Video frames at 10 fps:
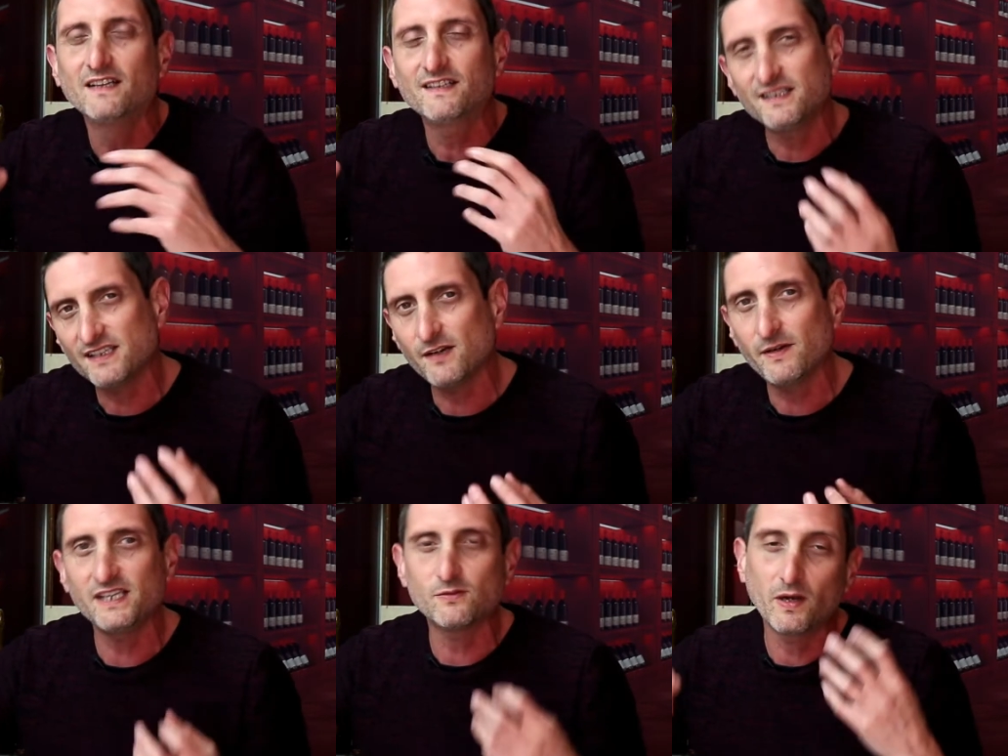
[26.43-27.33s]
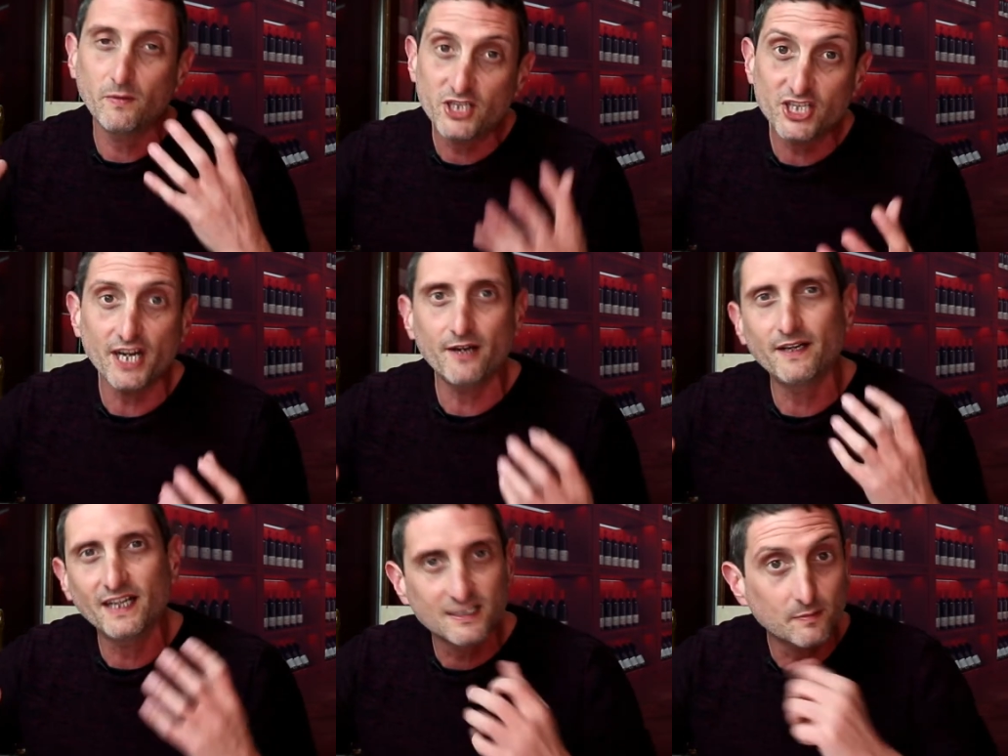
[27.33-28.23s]
This series where we share
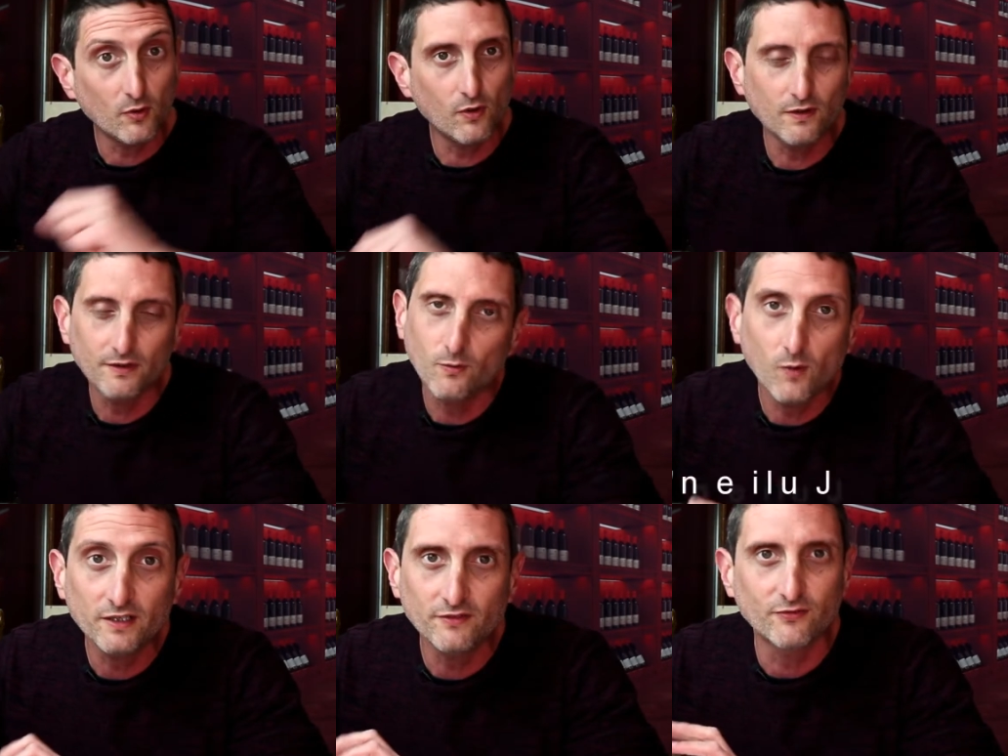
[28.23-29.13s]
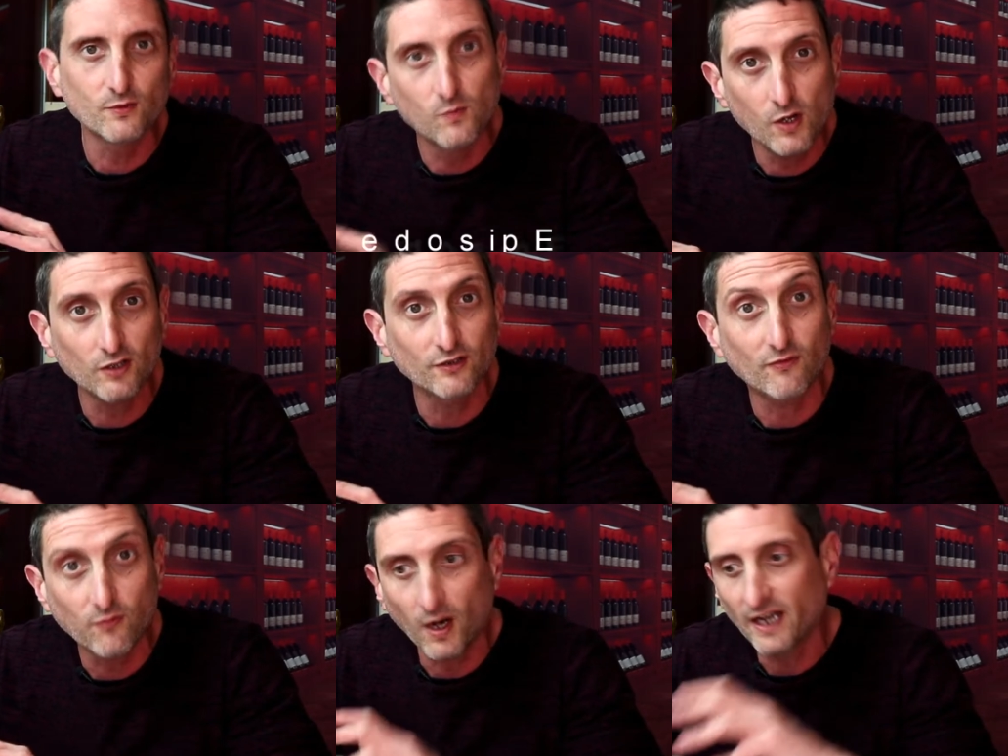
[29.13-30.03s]
and explore the wonderful world
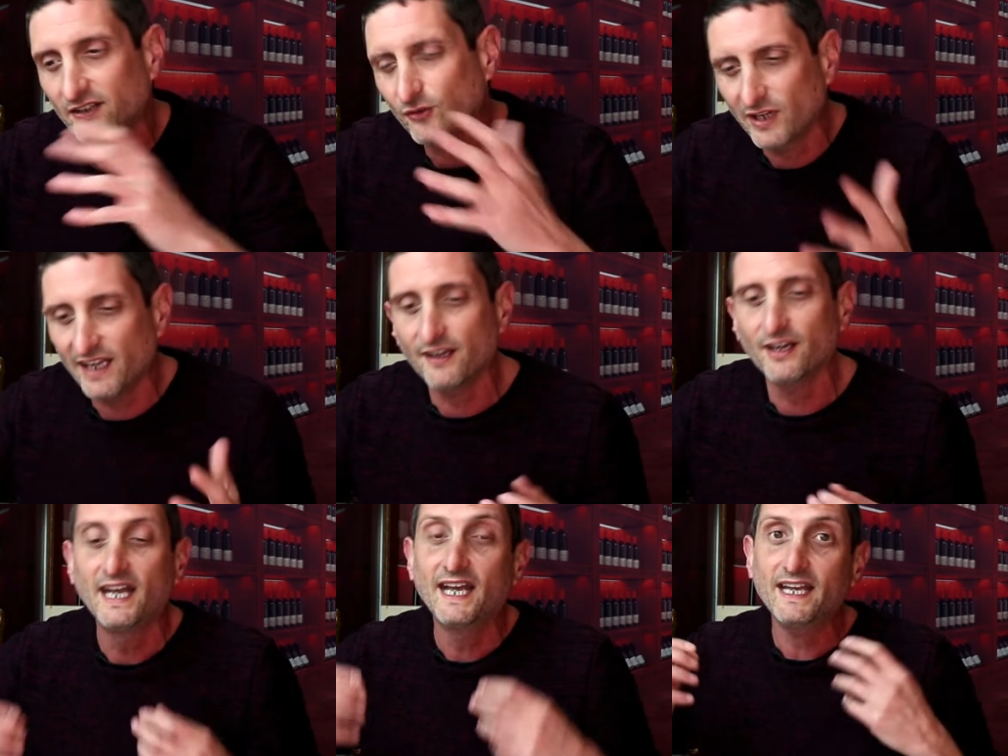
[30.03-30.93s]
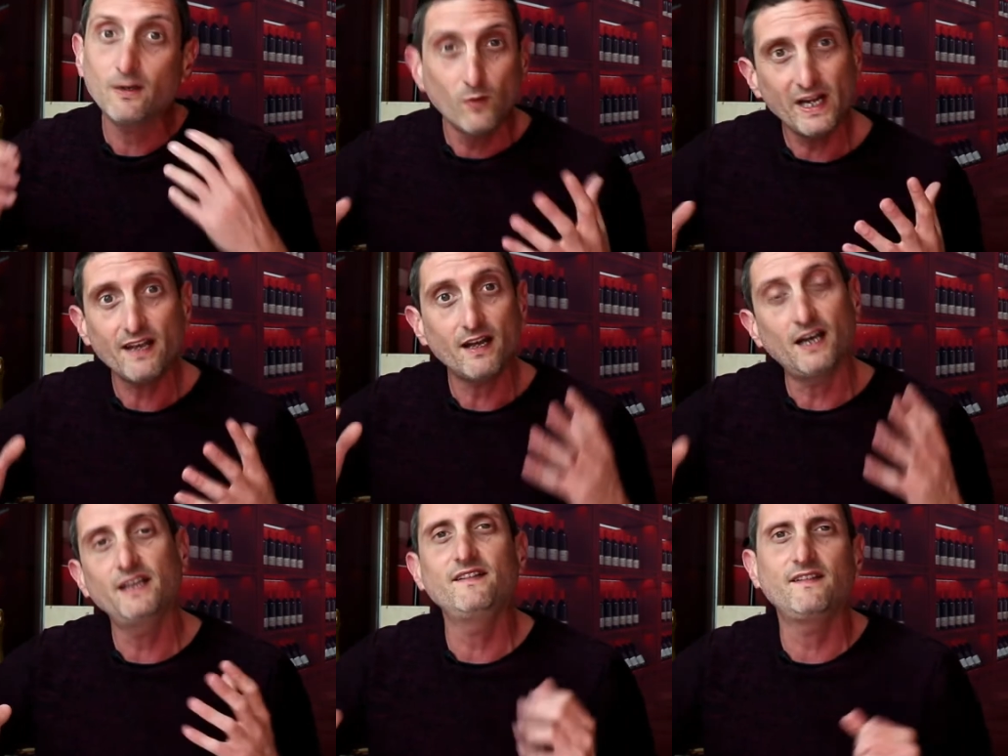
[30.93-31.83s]
of wine together and where
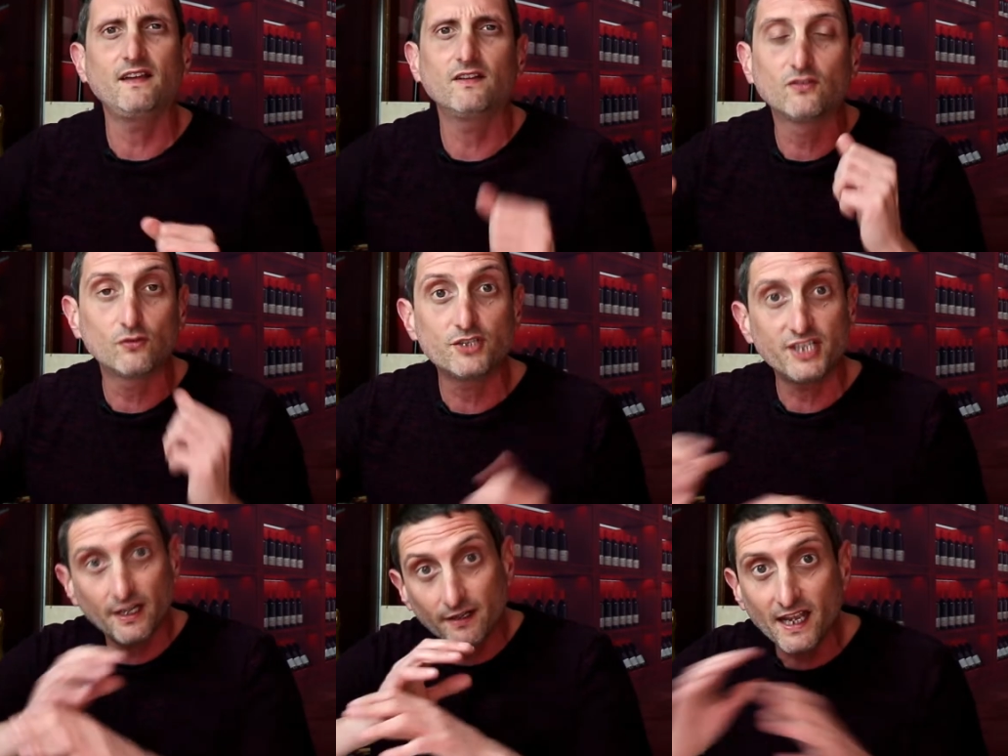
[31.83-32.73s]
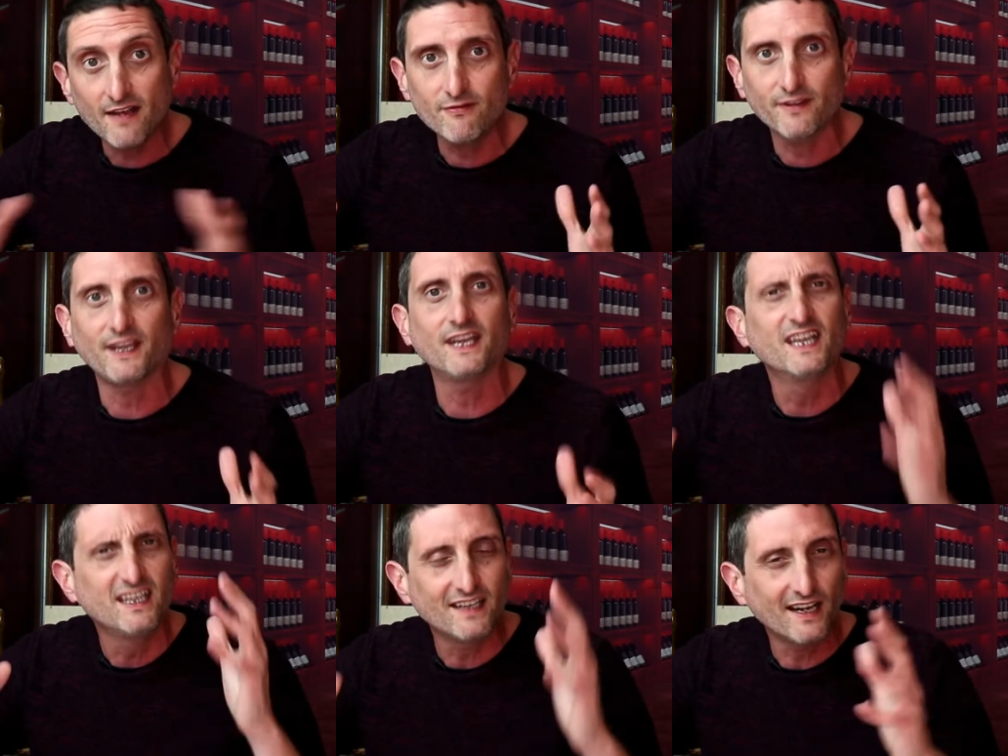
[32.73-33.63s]
I intend to share
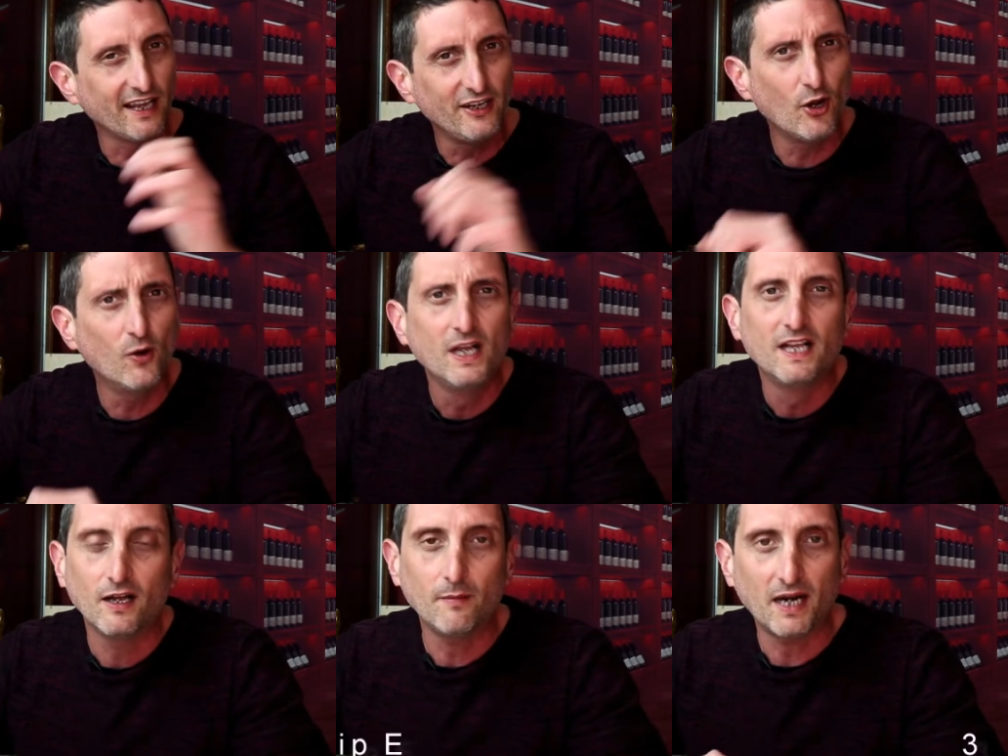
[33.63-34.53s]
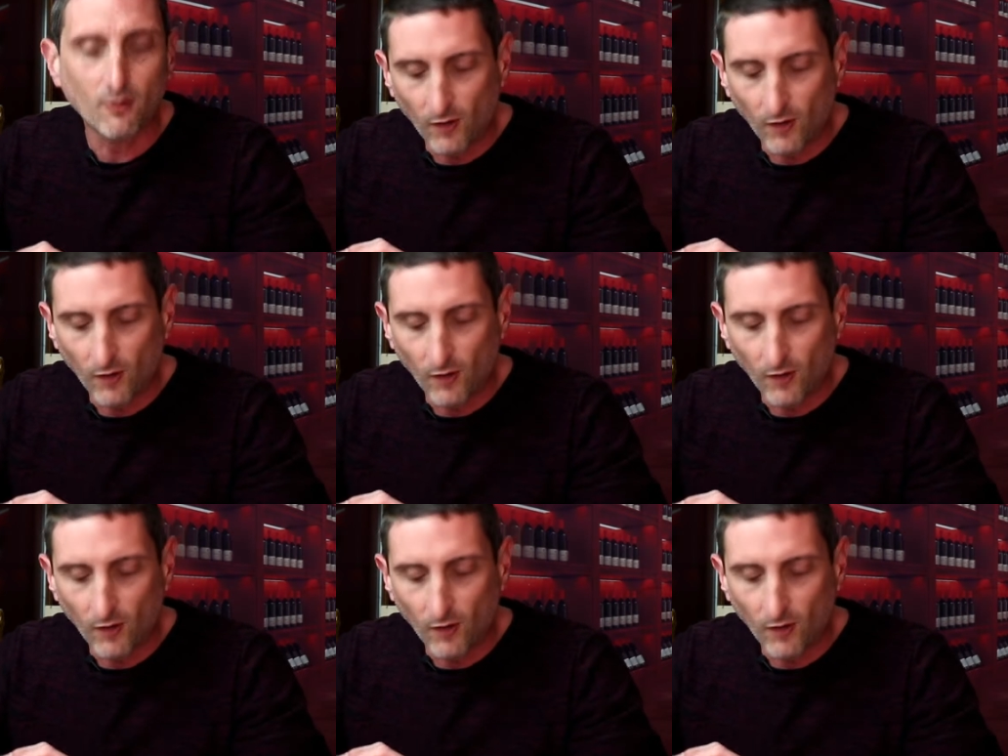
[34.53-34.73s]
everything that I know about